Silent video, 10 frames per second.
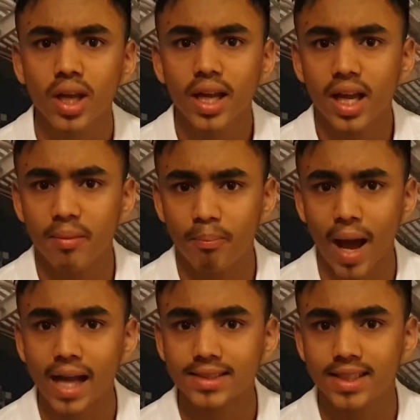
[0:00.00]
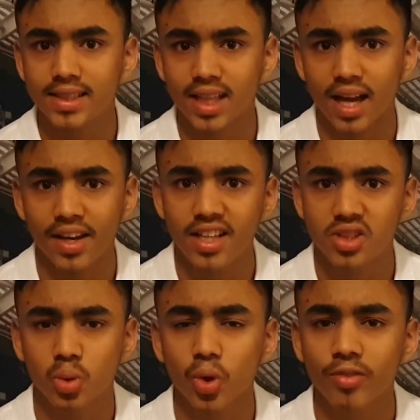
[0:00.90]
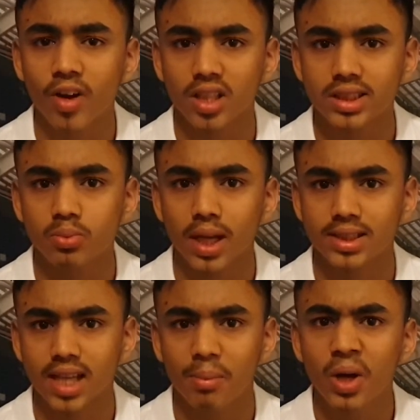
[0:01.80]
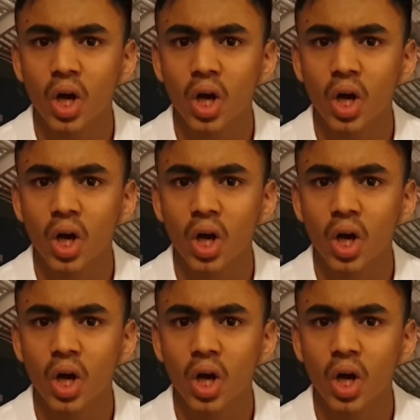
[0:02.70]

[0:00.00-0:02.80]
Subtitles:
in batches. And he scored versus West Ham.